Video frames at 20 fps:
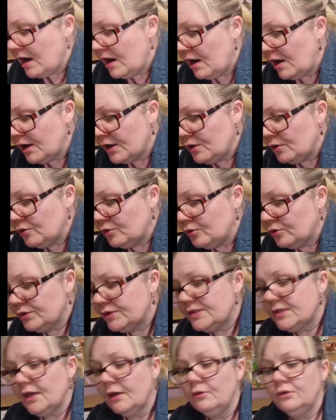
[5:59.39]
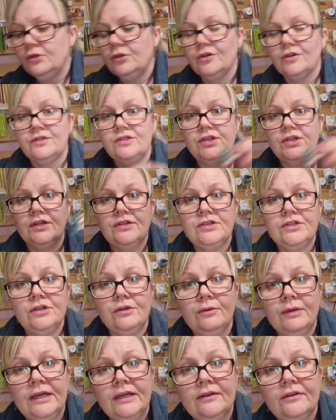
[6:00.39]
I also looked at
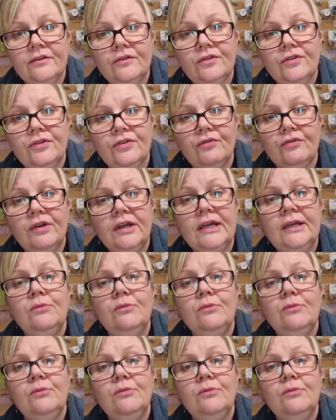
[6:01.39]
doing 3